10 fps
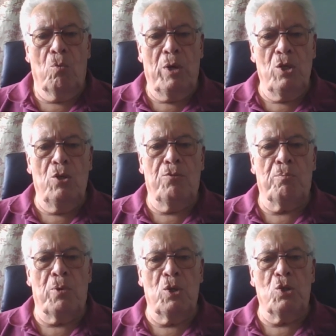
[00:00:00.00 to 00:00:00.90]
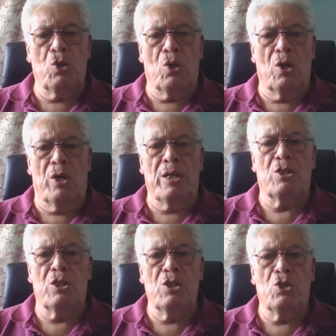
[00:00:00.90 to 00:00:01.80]
when you've put your
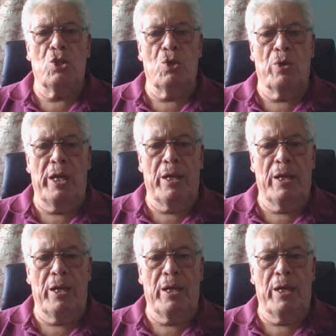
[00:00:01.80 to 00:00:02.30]
lights into your